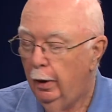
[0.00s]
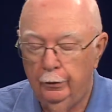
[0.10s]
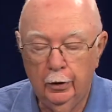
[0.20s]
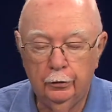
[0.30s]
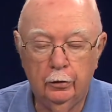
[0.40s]

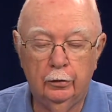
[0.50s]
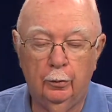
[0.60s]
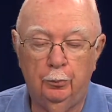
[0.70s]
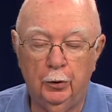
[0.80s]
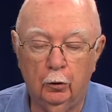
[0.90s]
and this is
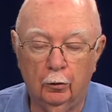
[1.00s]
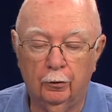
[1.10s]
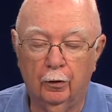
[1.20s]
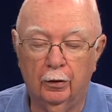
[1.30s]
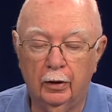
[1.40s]
a
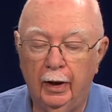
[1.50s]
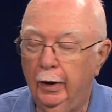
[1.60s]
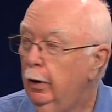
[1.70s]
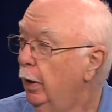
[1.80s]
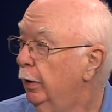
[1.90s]
beautiful
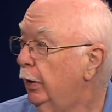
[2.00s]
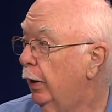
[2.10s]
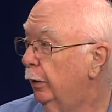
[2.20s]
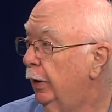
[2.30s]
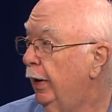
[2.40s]
thing
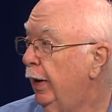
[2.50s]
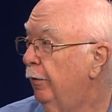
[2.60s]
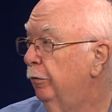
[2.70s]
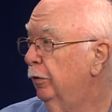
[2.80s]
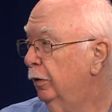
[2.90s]
that they
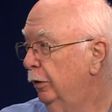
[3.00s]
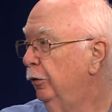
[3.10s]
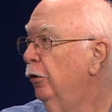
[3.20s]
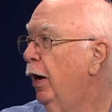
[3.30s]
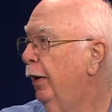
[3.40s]
have
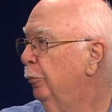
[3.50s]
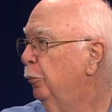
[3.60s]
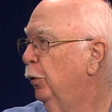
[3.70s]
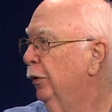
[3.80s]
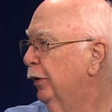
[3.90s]

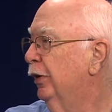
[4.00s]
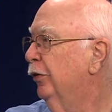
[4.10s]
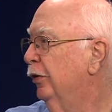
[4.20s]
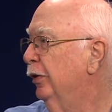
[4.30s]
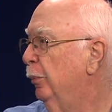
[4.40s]
not put
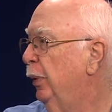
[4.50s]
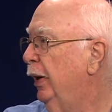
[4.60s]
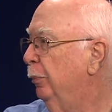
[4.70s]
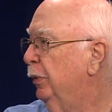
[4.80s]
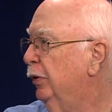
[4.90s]
this in the
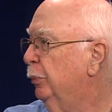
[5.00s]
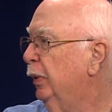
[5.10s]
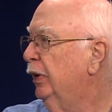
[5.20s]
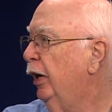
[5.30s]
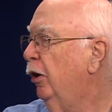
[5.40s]
papers,
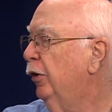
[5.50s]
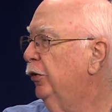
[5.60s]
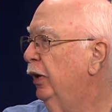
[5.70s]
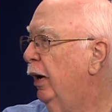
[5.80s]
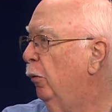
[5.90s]
but they got a
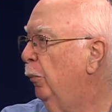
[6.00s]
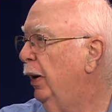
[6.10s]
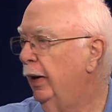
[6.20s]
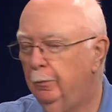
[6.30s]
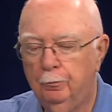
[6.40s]

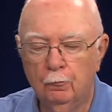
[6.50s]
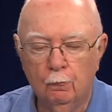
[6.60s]
soundbite.